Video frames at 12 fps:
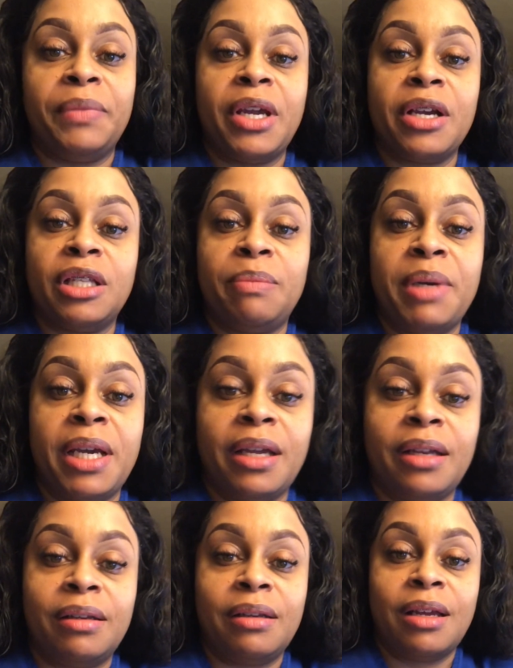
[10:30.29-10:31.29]
there's
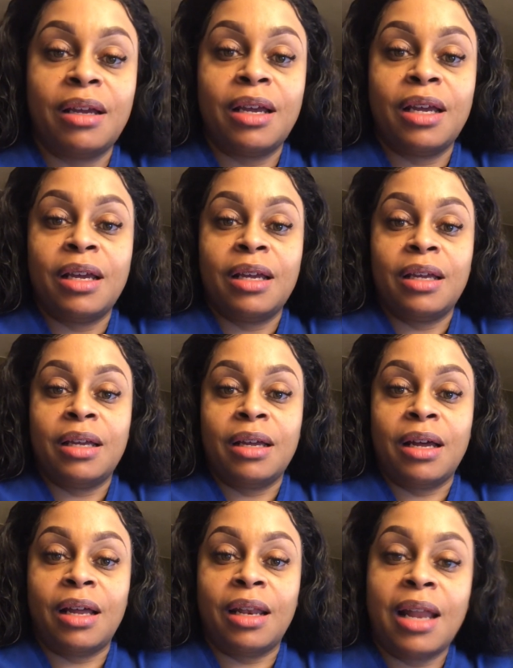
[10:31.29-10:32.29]
been
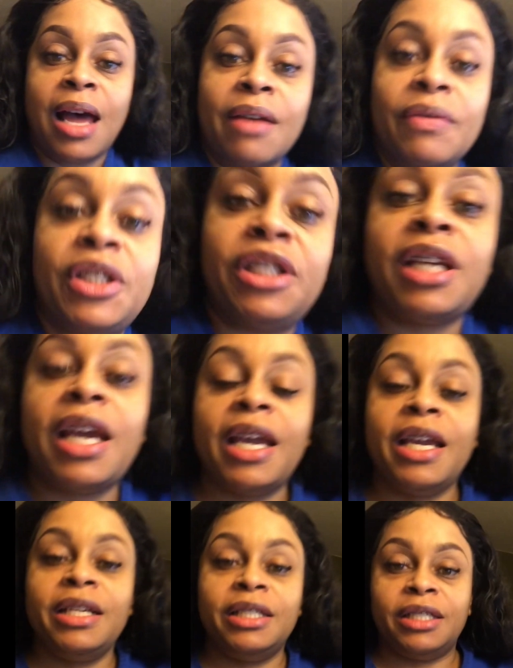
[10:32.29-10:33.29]
a lot of
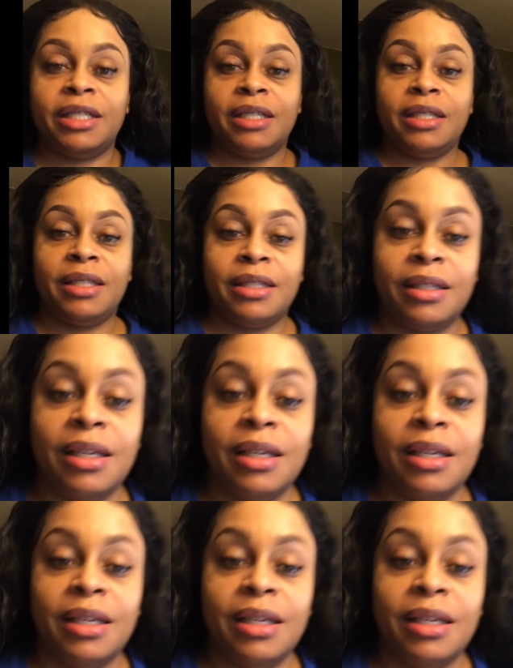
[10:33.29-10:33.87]
changes